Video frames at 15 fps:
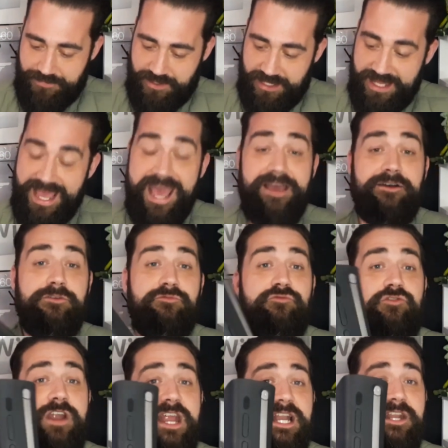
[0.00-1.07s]
But yeah,
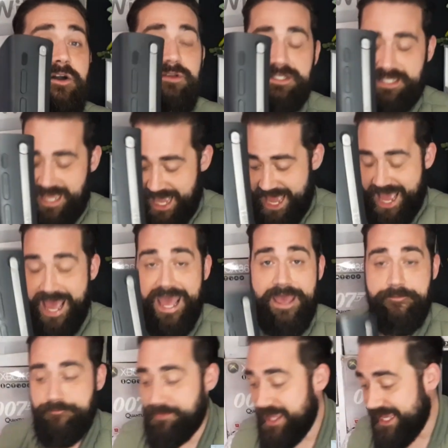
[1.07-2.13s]
really nice.
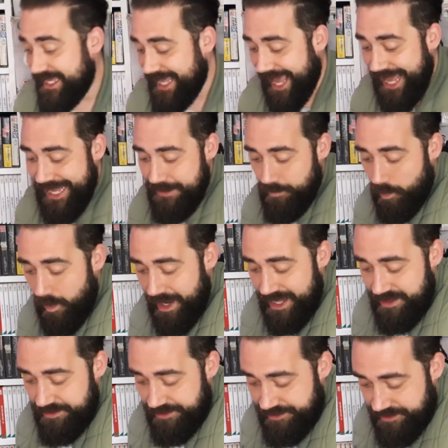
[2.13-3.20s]
It came
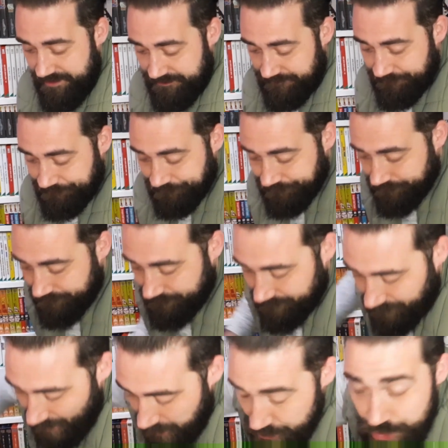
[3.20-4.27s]
with
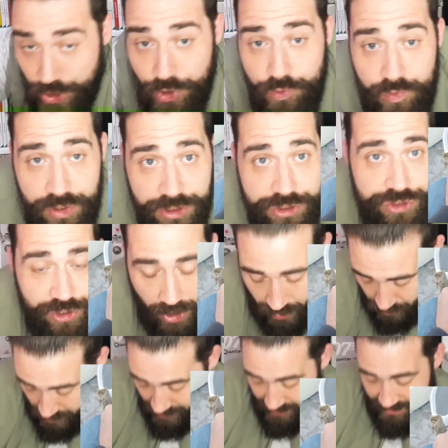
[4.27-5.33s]
2
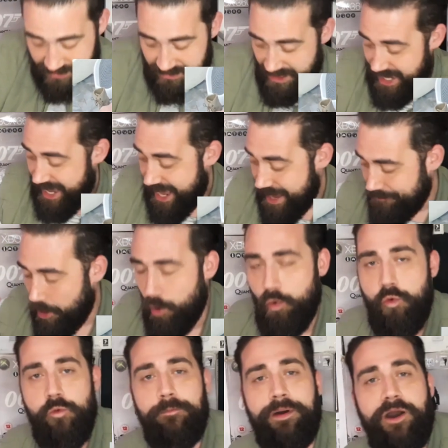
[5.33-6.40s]
controllers. And
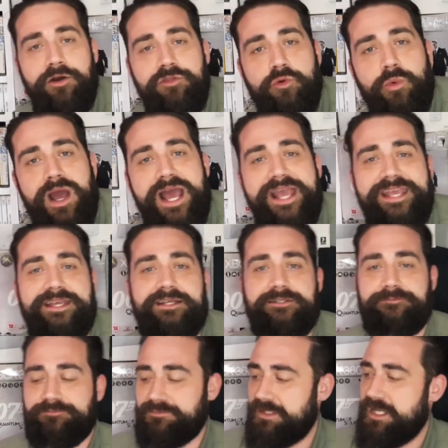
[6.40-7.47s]
oh, by the way,
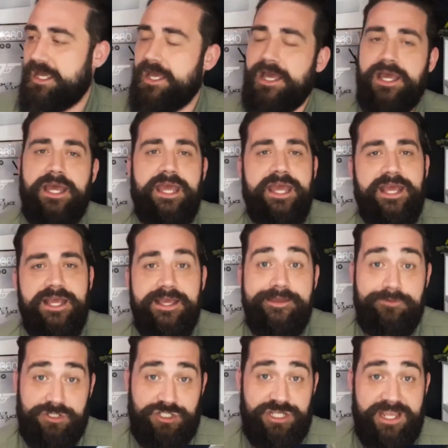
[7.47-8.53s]

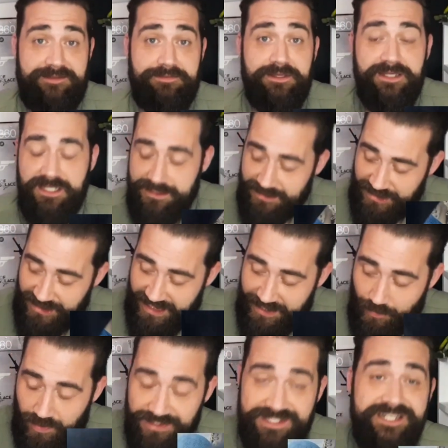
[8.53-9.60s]
it was cheap.
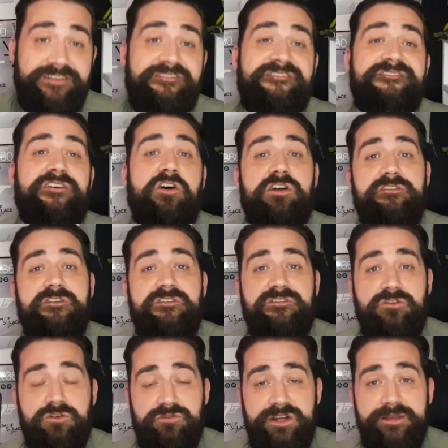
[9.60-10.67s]
She wanted a £5
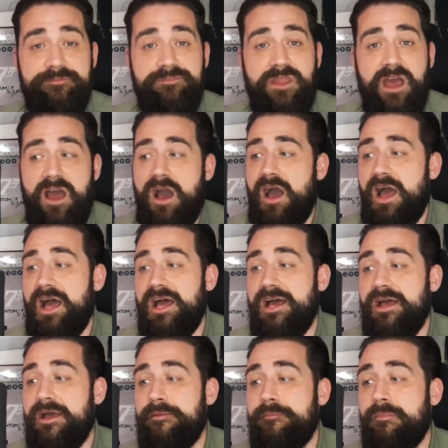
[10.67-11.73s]
for it.
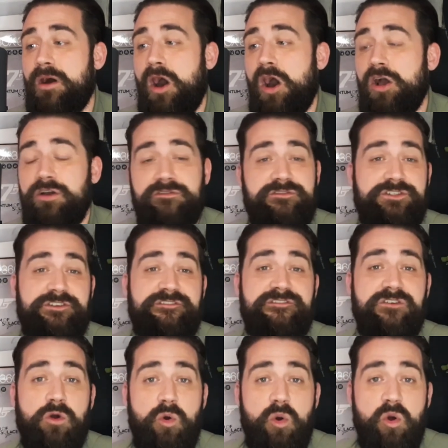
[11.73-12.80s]
I offered a
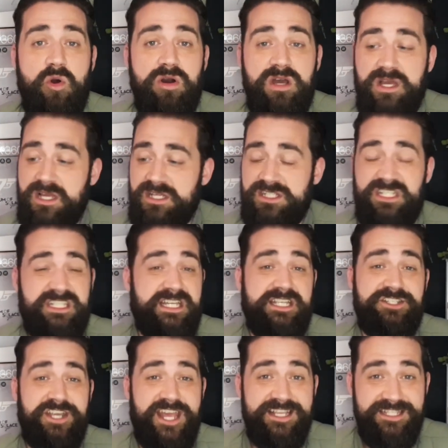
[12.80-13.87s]
4. She
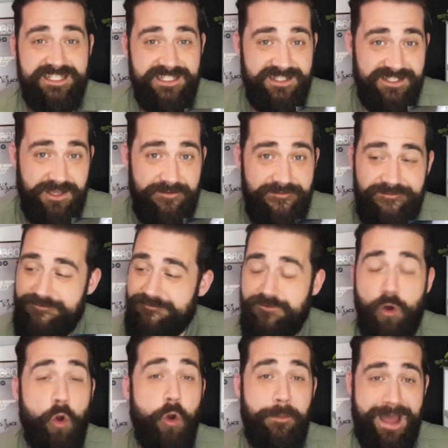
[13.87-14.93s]
said yes. So
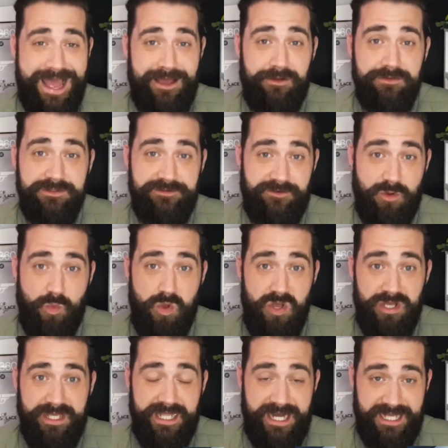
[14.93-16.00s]
£4 for a
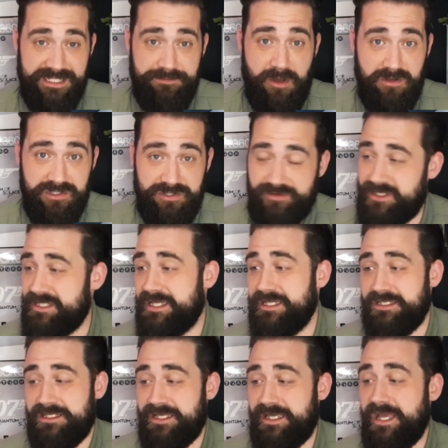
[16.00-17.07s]
working Xbox
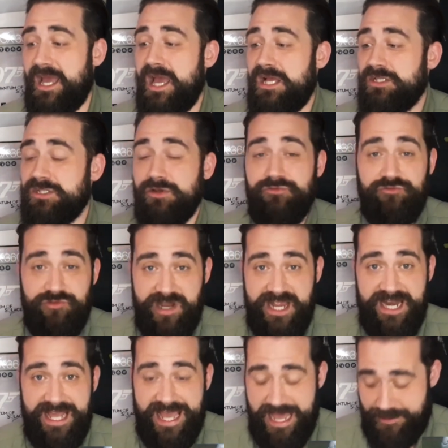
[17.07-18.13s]
360. So
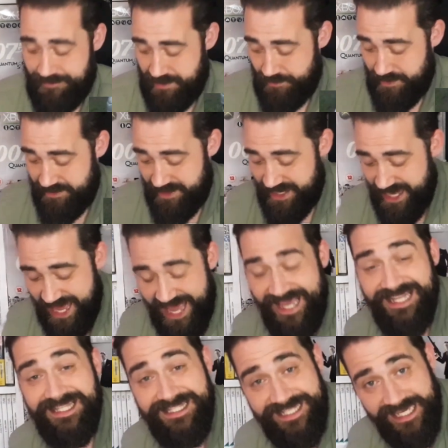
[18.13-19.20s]
really happy with it.
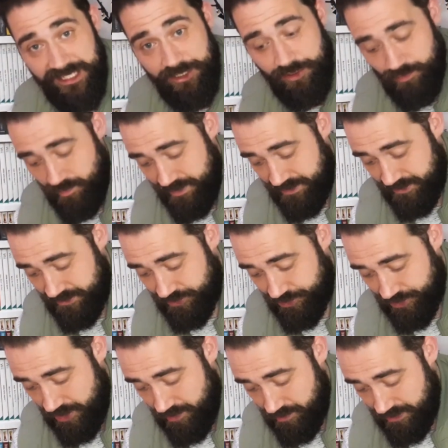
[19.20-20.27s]
It did come with
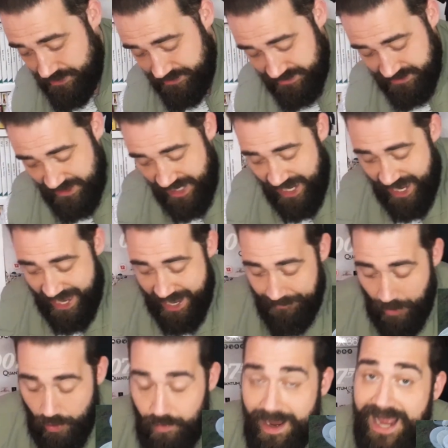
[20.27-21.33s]
controllers.
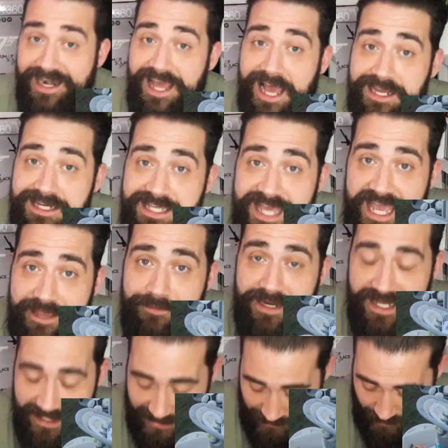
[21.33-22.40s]
Oh, and it had a game
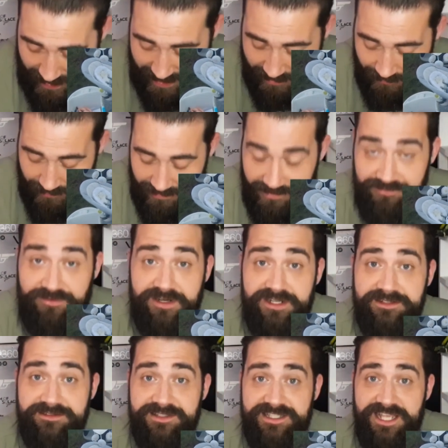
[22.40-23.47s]
in it as well.
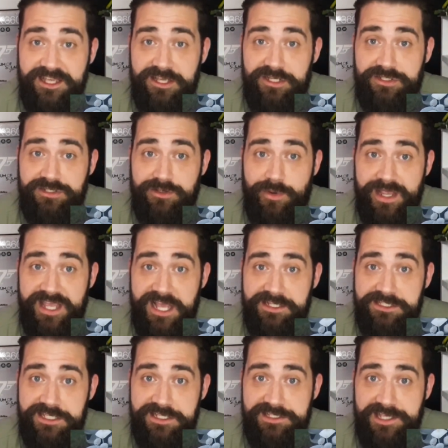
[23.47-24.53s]
But take a quick
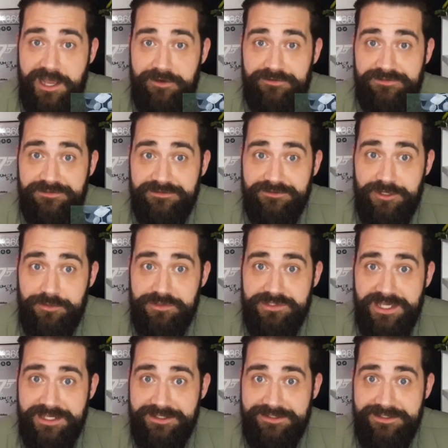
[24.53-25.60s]
guess to yourself. Couple
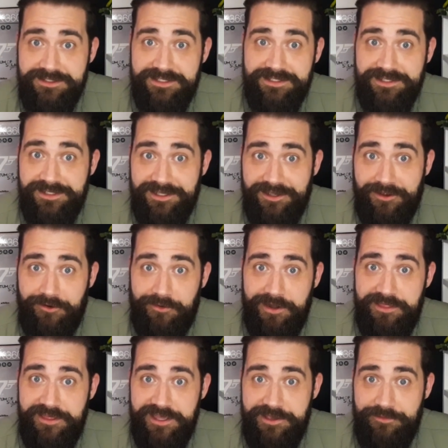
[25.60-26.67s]
seconds. What
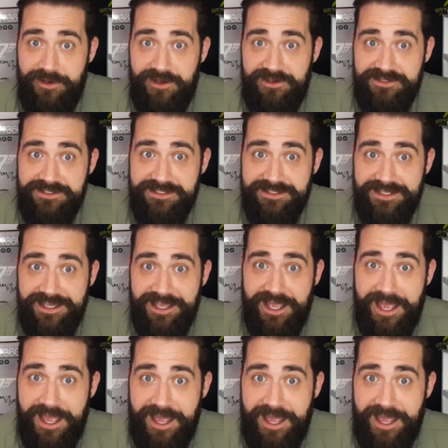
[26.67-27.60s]
do you think it was?